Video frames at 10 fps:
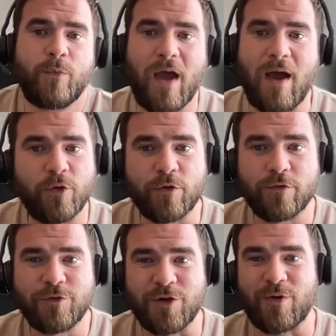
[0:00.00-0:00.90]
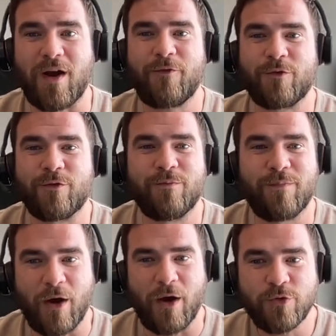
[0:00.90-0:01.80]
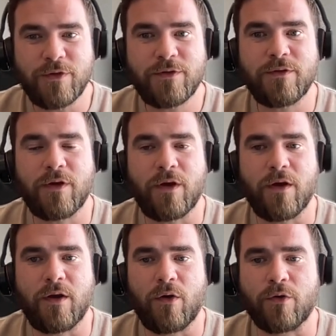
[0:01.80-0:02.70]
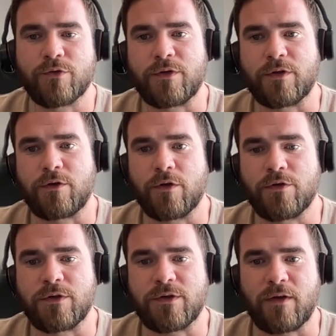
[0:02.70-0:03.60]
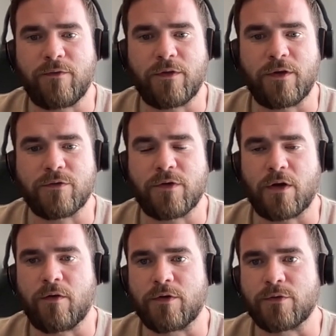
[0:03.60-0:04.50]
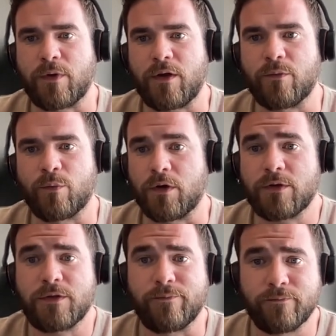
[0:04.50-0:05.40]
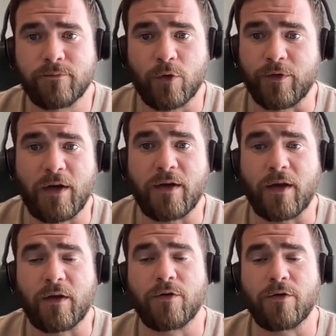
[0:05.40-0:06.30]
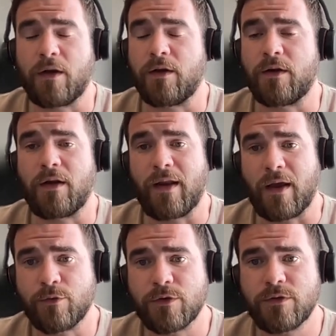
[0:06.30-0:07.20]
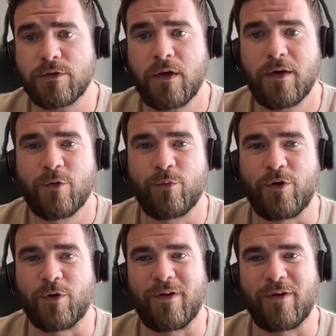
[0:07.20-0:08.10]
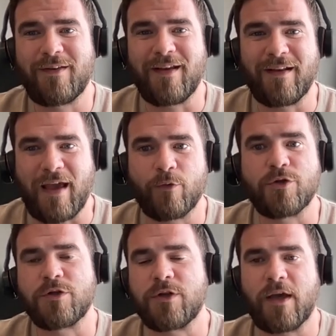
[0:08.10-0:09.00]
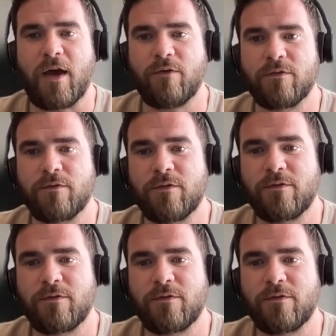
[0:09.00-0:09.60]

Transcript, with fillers: We have no geographical boundaries. Uh, also, the technology itself, I think Susan covered as well, works in over 99, 99 languages. We don't really take language into account